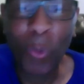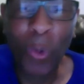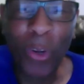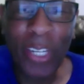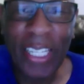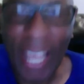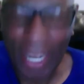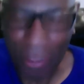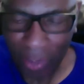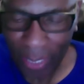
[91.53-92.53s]
working
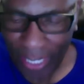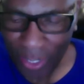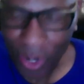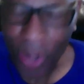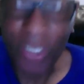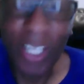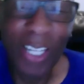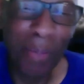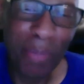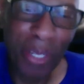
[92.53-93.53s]
at a place called
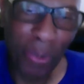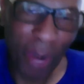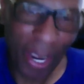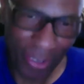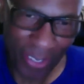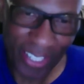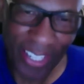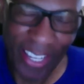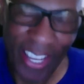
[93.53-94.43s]
Columbia Records.